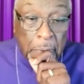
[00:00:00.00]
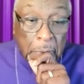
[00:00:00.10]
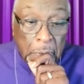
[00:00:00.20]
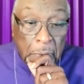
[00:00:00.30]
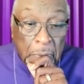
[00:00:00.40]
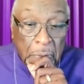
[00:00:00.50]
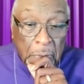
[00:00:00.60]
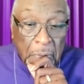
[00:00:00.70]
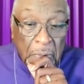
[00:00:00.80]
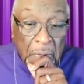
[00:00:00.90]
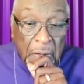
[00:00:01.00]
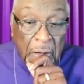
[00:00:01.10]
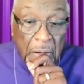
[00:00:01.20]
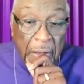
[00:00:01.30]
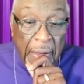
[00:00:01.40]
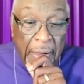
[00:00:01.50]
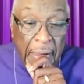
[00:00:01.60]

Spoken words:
No one is speaking in this clip.